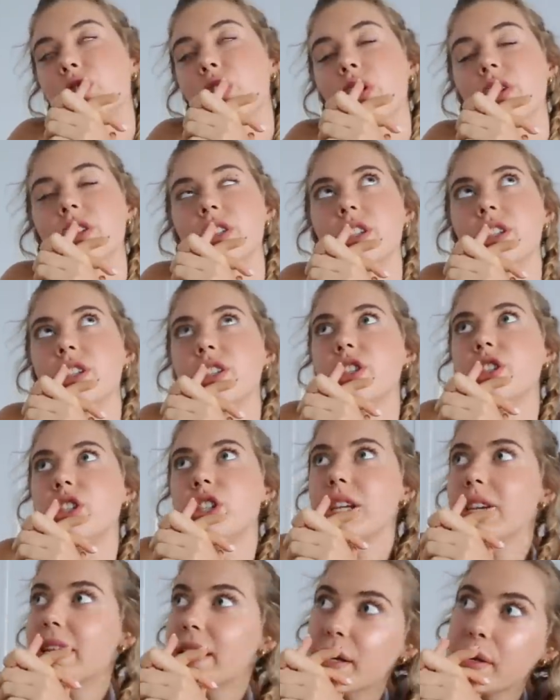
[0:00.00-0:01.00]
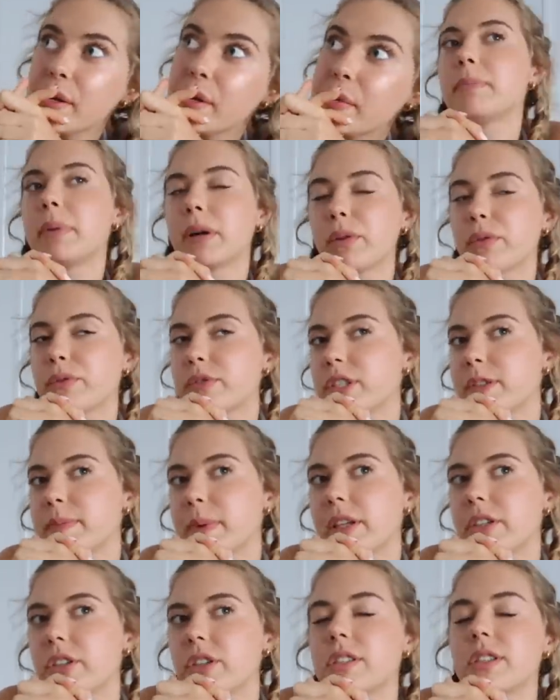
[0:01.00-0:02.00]
gone to the gym, but also
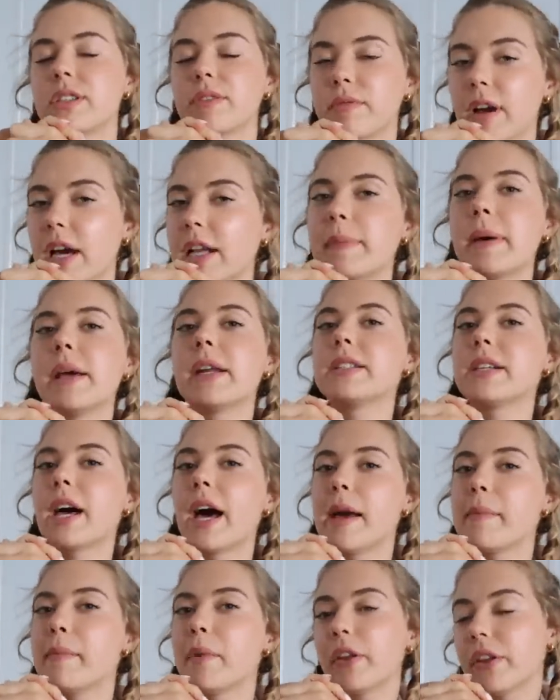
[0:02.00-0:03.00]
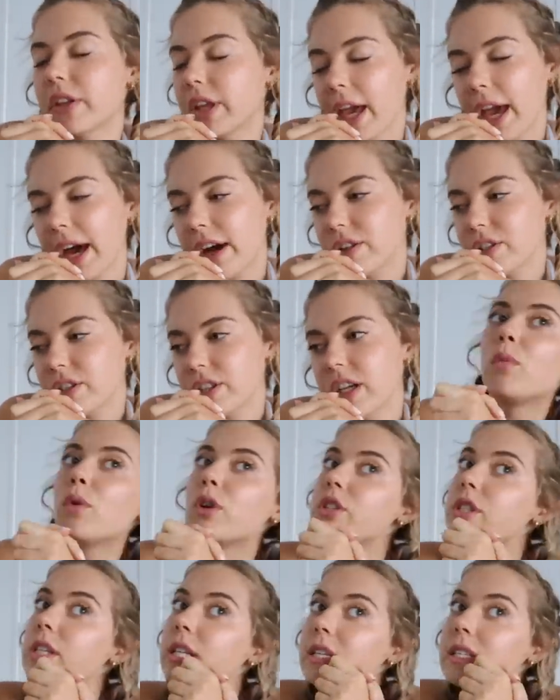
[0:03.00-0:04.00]
spent just the right amount of time on the couch and
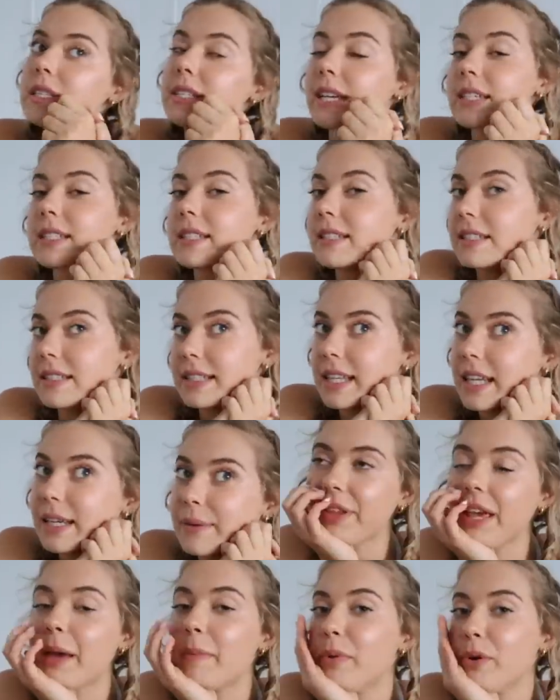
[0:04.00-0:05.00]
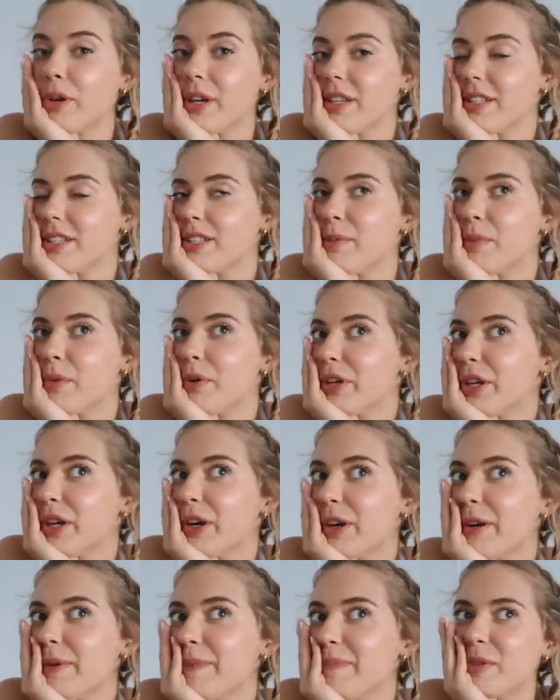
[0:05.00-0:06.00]
watching Sex and the City and booking some more
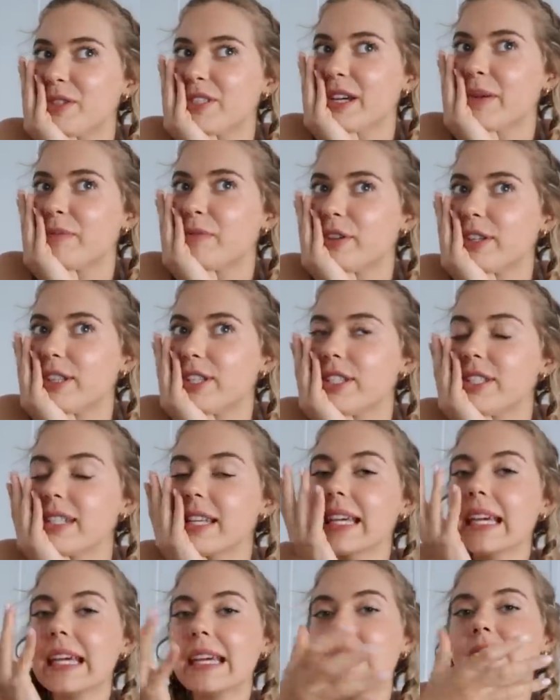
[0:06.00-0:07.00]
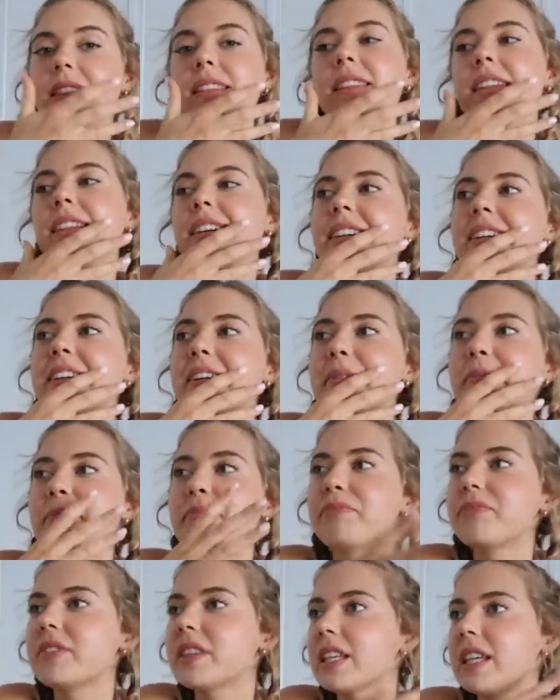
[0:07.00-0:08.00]
Europe, which I'm really just like in the
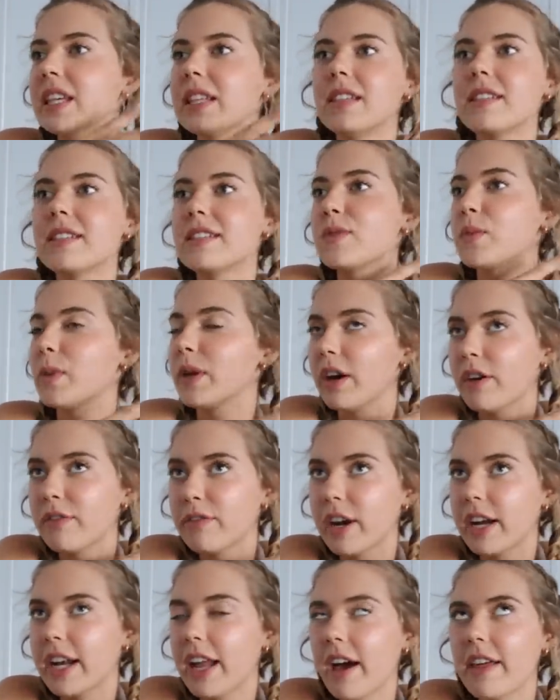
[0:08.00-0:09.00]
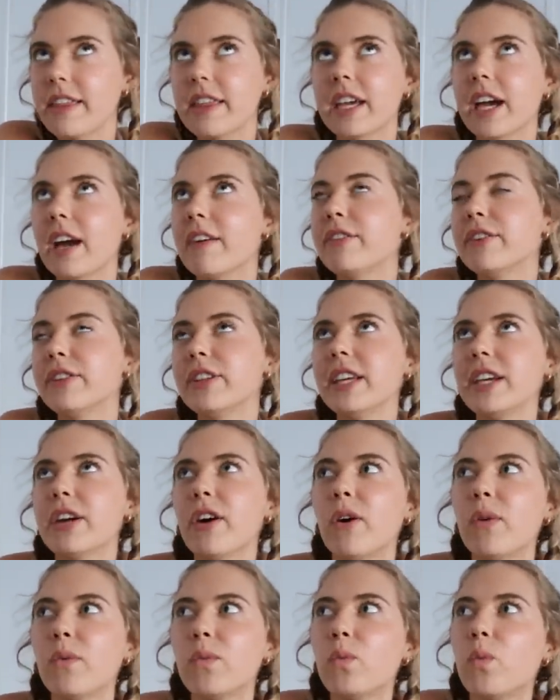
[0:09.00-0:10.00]
swing of right now. I think I've only
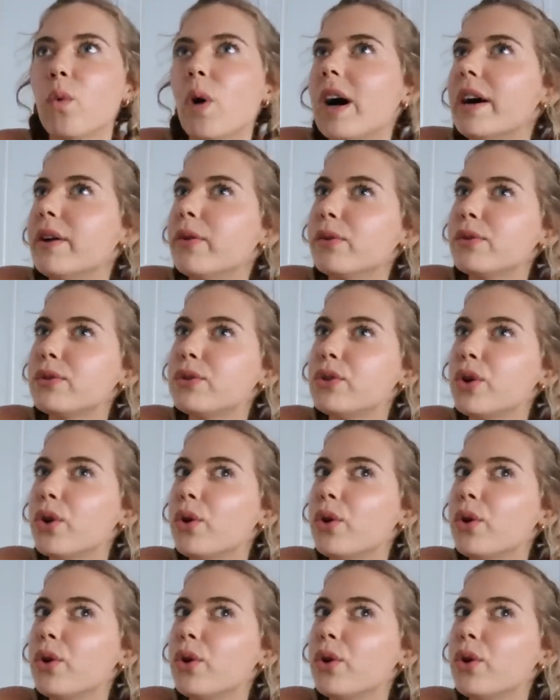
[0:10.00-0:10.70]
got one